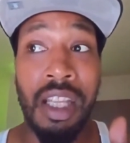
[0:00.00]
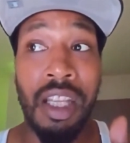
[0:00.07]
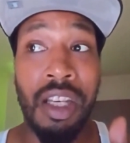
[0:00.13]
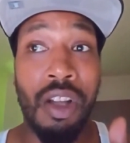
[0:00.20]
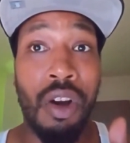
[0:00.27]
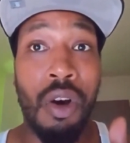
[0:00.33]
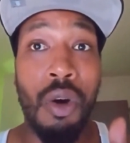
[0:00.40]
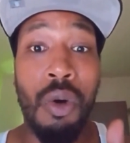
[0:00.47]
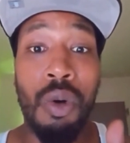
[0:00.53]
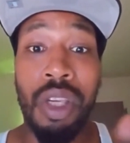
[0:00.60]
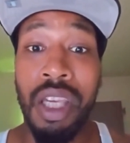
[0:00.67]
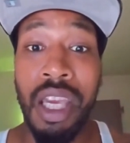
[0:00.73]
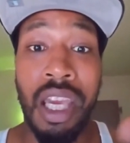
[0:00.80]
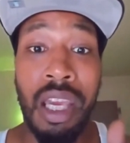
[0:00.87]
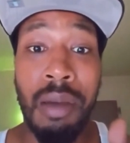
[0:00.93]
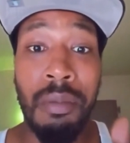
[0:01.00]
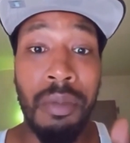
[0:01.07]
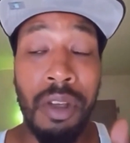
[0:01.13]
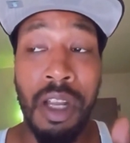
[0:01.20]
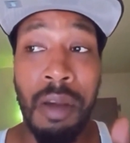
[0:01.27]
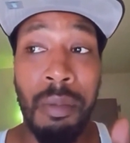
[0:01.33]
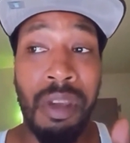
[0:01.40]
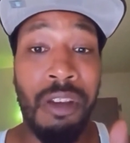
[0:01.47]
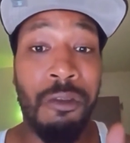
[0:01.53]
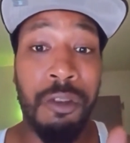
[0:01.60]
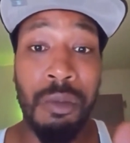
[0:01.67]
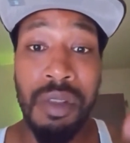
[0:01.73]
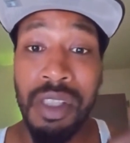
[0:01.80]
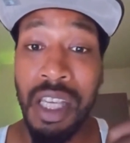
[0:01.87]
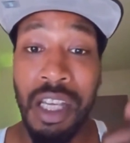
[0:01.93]
And the whole camp, you know what I mean, from
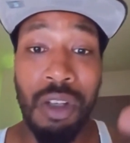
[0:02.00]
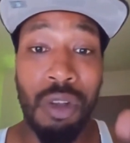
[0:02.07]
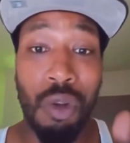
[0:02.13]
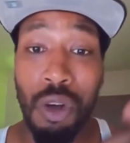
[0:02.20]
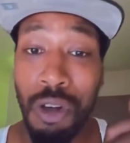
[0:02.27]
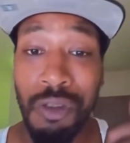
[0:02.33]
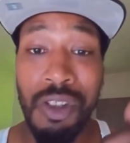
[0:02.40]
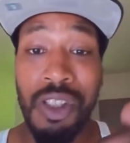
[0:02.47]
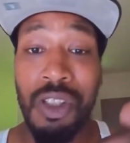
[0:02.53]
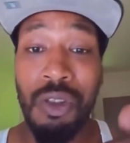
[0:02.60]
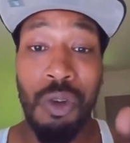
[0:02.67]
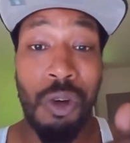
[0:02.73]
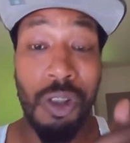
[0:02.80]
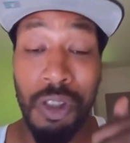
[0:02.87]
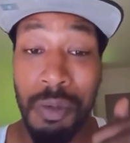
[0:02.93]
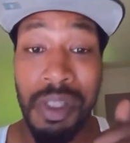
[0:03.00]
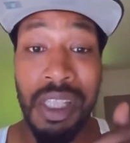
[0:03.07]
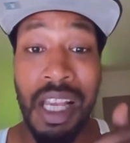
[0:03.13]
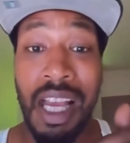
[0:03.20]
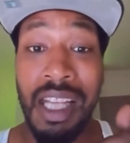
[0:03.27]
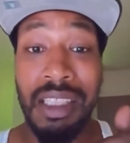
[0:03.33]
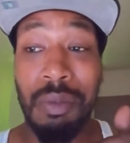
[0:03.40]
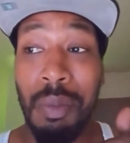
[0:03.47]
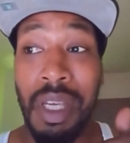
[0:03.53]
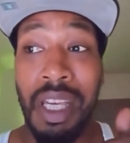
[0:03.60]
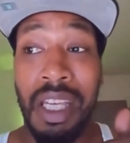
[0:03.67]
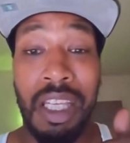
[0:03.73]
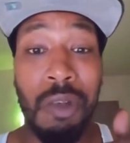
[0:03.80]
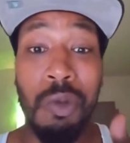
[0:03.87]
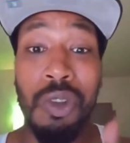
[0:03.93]
St. Lawrence and on them sides, man.
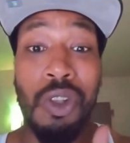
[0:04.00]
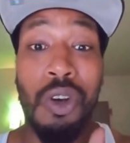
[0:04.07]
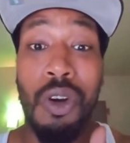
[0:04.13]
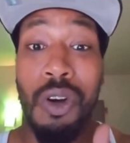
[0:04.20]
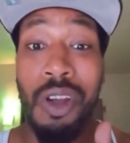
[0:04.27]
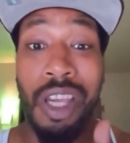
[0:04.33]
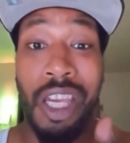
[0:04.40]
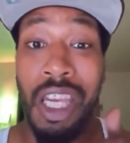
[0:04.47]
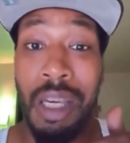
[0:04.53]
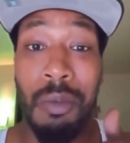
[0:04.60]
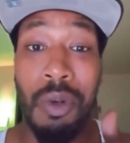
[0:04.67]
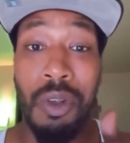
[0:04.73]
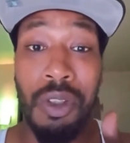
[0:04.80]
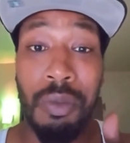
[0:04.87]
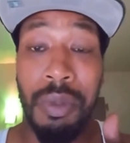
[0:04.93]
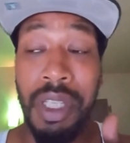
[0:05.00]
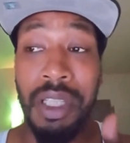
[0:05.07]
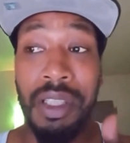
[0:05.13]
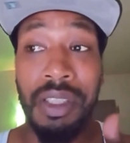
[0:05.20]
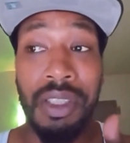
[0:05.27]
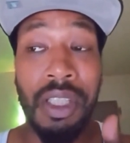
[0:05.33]
He was going ham on them niggas.